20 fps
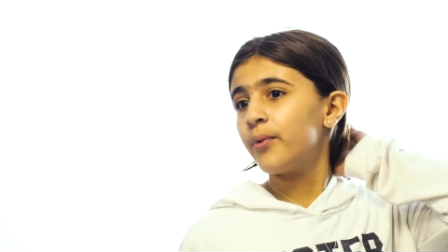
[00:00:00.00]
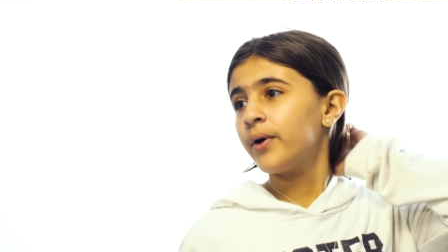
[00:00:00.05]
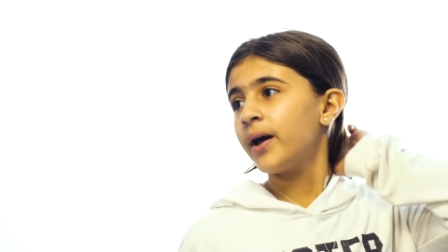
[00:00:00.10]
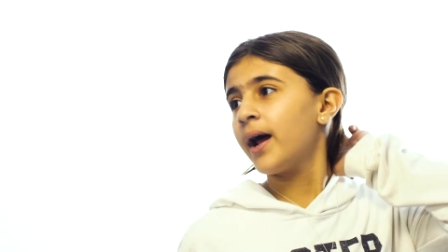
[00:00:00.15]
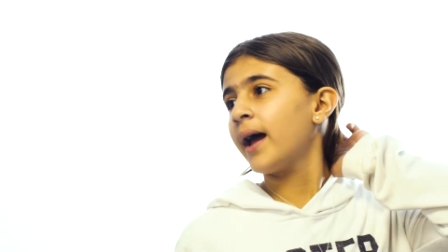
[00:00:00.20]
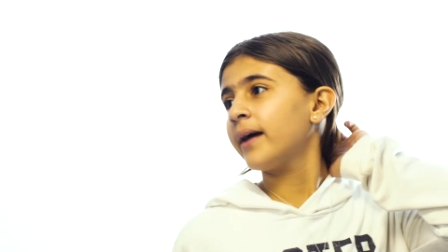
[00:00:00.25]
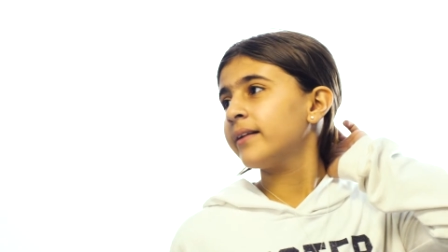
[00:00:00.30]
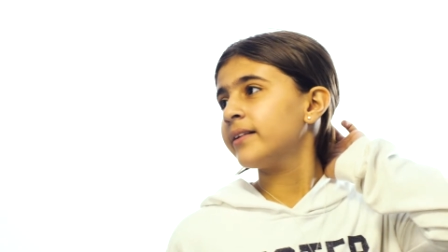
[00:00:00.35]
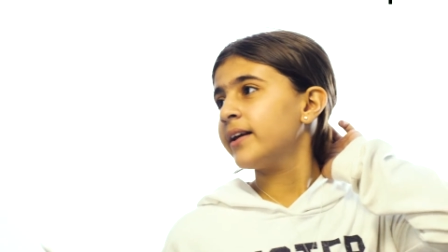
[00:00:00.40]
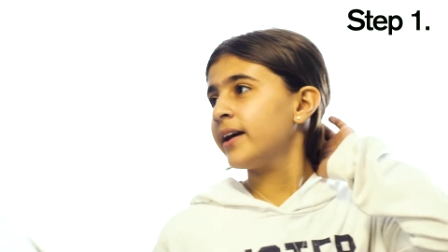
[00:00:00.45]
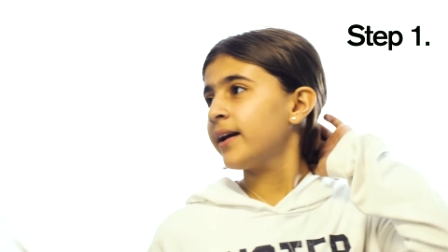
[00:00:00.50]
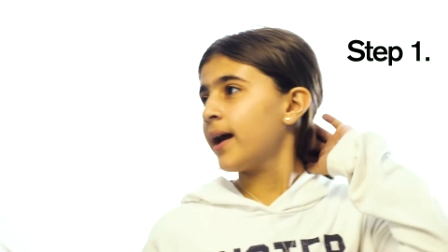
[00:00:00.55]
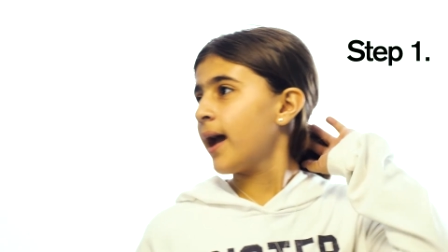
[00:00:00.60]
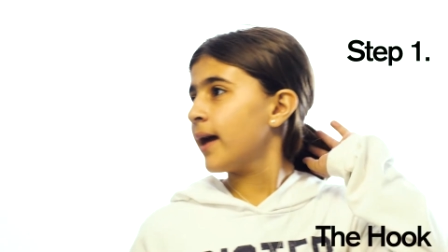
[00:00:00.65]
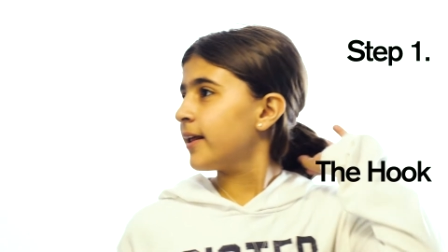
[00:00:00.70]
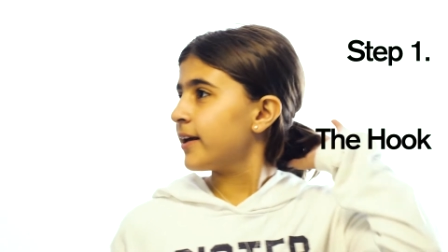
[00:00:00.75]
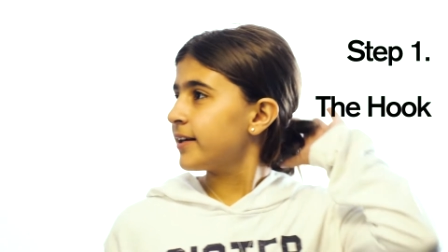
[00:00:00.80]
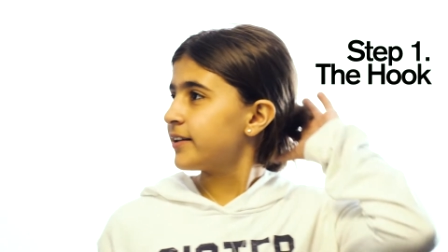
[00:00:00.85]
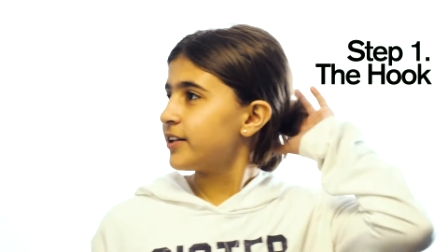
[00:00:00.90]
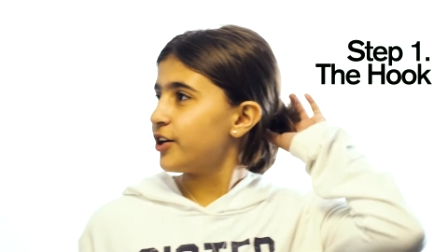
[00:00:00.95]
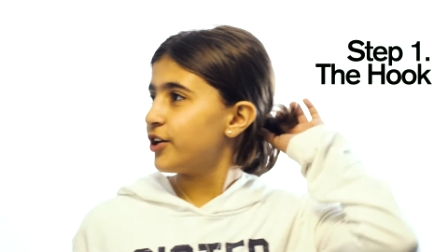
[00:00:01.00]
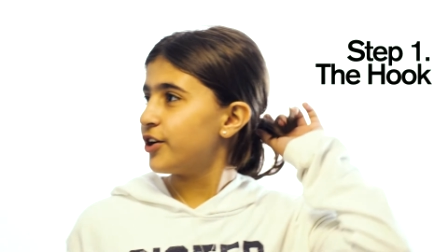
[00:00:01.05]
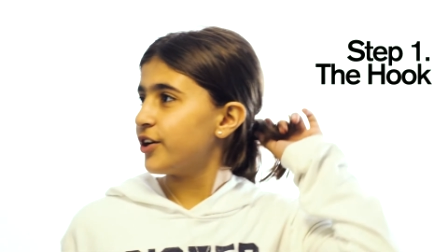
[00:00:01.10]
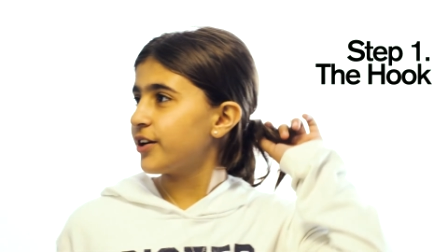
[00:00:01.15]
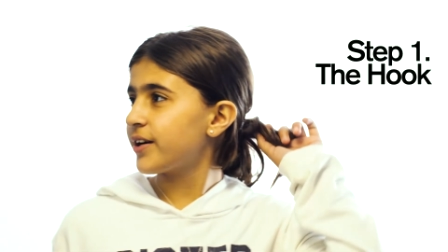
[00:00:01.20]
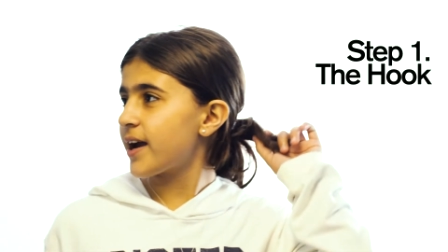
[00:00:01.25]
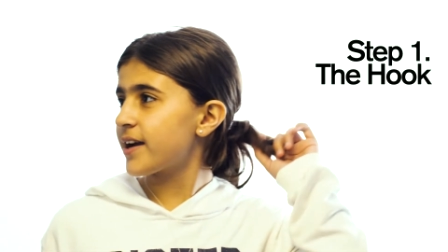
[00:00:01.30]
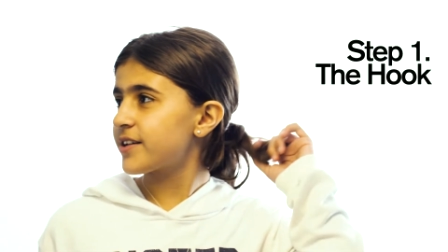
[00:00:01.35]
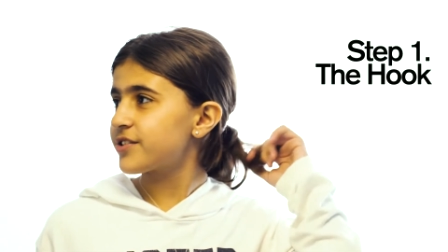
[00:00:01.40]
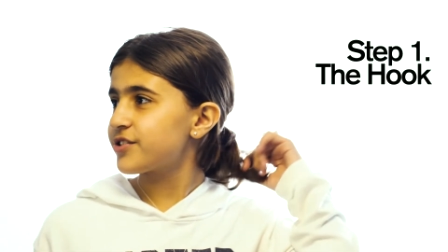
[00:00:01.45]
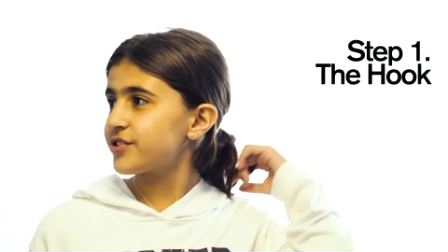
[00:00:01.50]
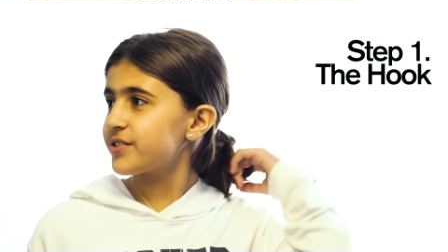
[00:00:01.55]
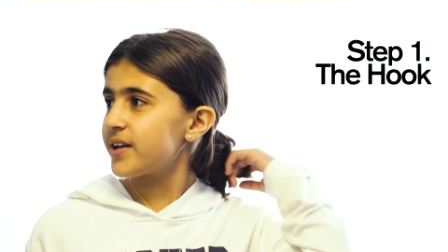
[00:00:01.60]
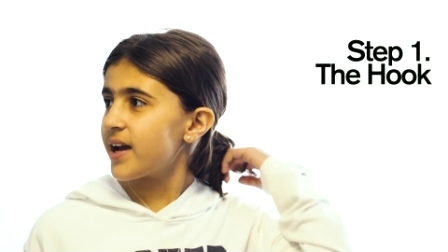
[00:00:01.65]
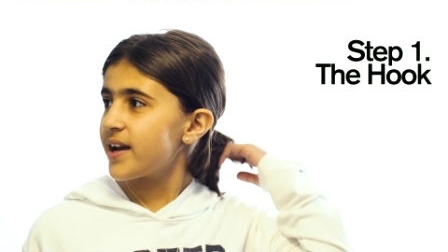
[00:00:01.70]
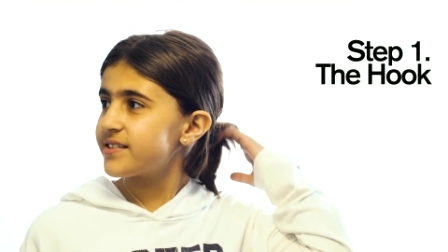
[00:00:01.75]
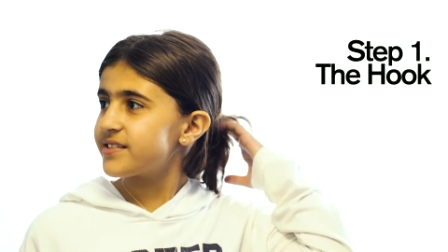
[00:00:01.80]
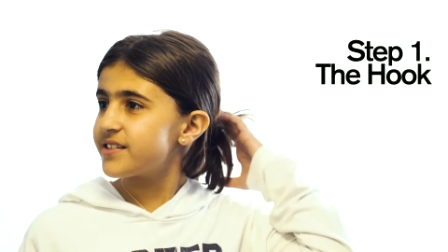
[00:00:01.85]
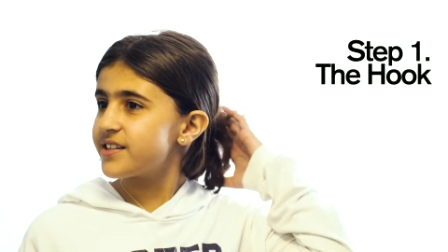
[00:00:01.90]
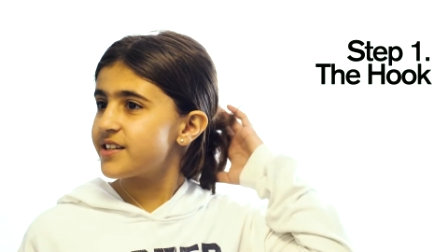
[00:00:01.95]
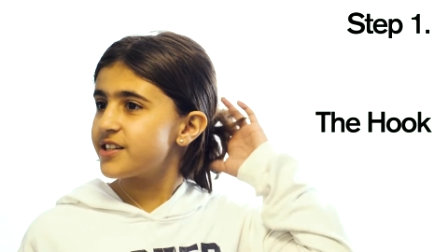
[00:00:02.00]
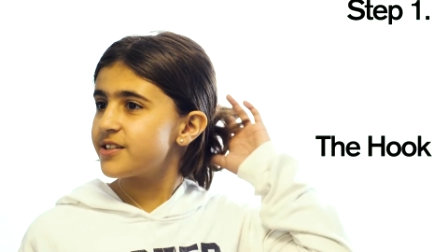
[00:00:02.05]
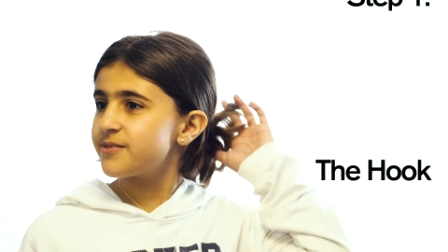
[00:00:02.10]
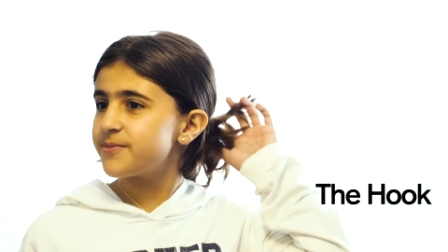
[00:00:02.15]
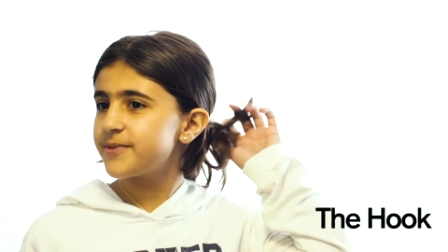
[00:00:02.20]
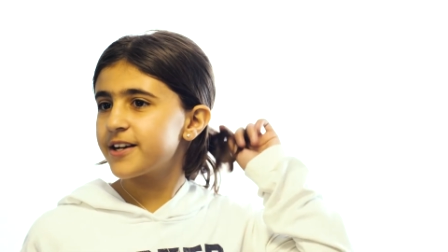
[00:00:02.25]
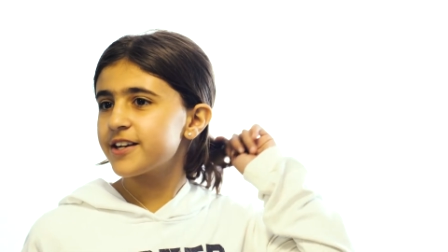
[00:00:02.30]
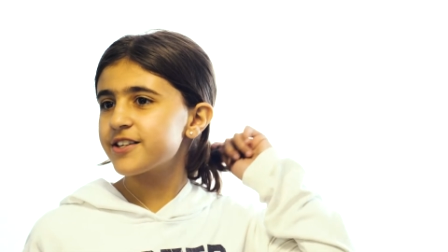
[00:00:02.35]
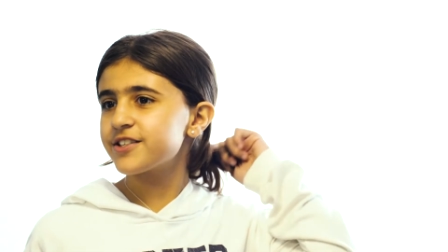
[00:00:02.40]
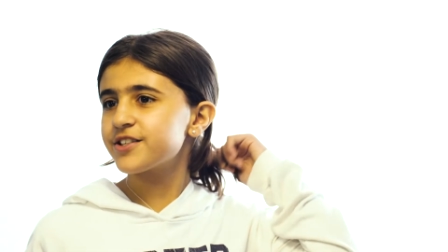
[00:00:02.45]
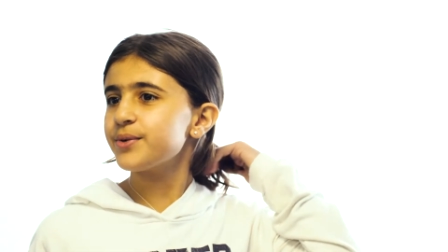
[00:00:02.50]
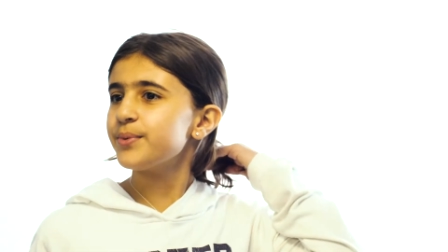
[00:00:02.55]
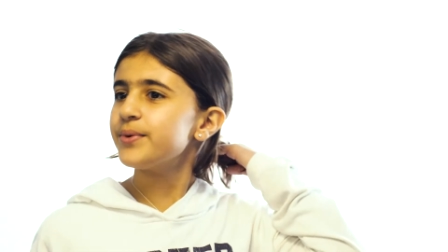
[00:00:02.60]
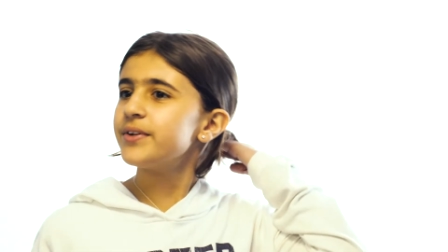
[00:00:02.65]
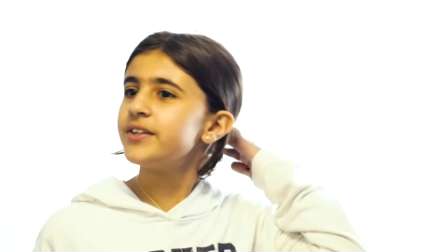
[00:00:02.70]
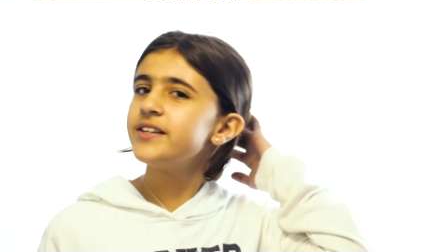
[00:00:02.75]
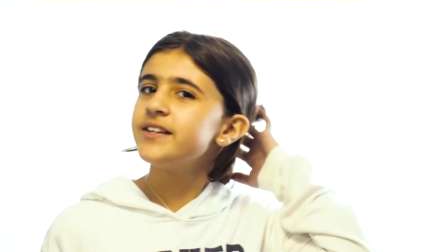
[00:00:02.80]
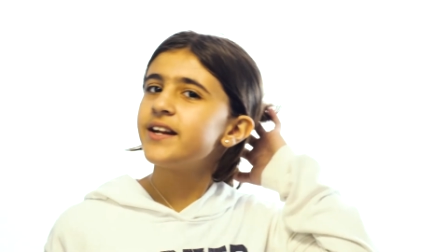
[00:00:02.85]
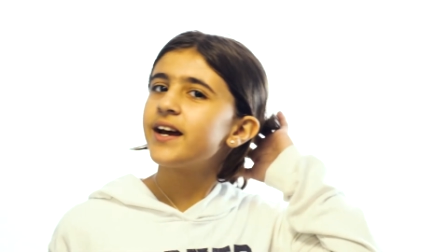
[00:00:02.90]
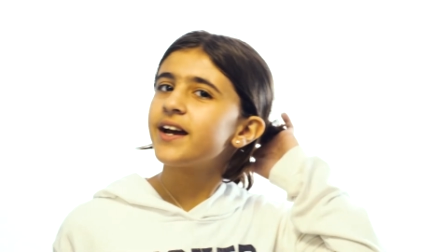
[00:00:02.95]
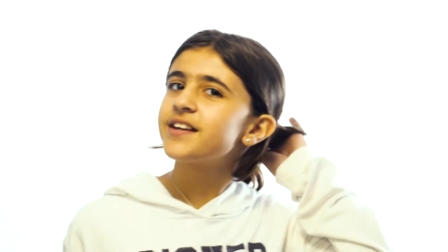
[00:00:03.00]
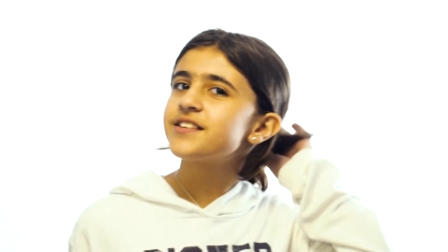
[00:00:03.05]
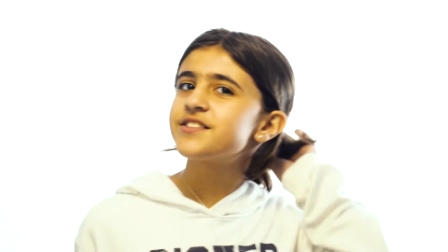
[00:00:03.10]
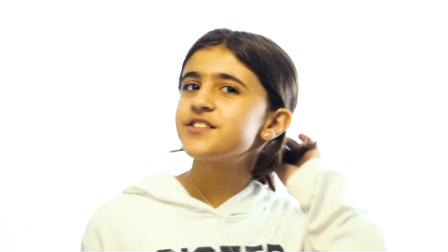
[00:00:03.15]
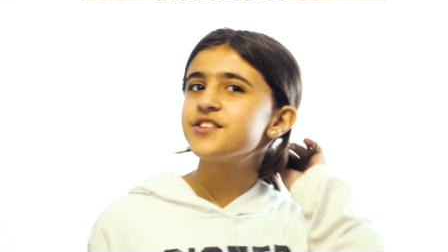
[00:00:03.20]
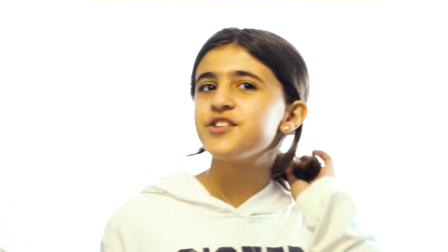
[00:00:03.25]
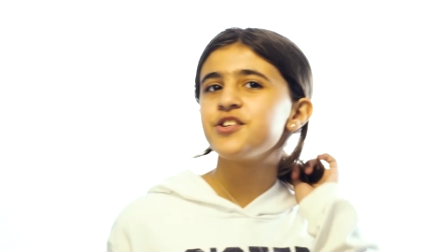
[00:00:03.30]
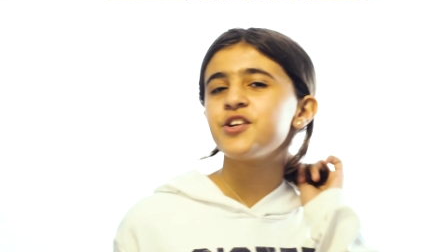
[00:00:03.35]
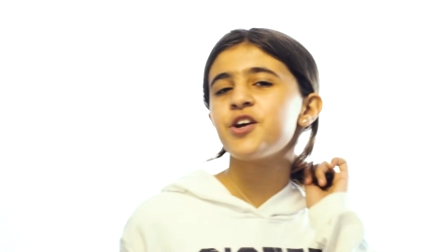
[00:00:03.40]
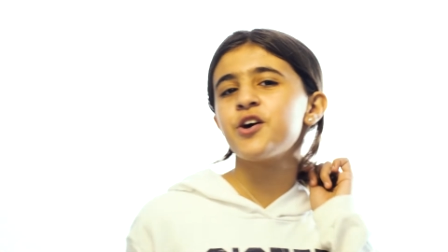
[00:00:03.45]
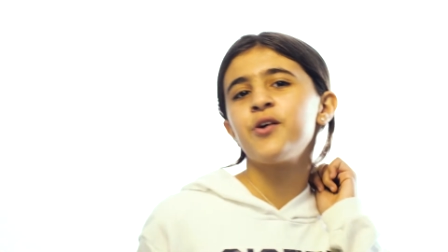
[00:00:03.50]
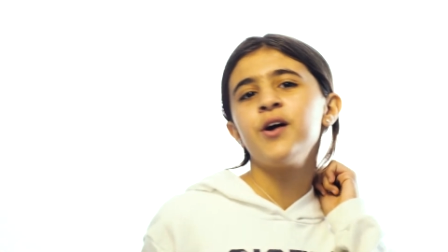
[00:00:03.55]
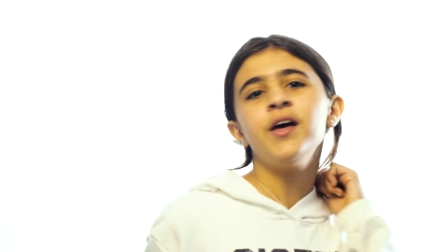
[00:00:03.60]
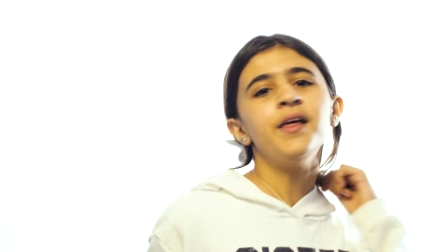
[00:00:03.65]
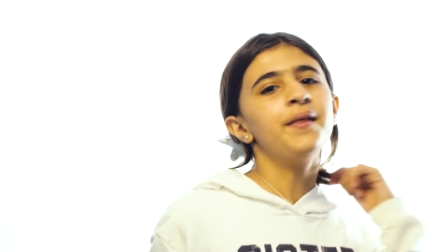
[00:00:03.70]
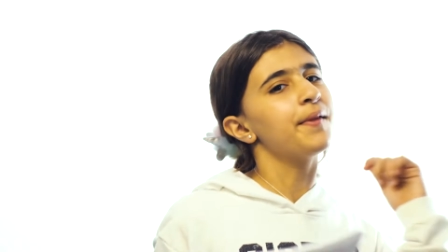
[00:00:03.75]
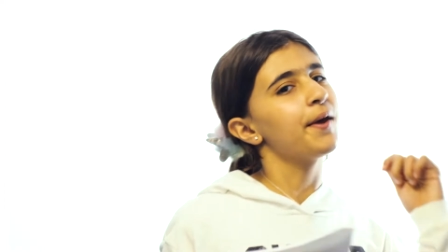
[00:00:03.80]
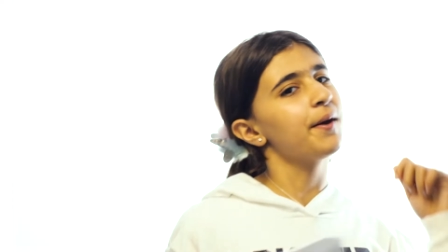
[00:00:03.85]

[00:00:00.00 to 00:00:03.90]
what I like, I like the hook exercises because they're really nice and you know,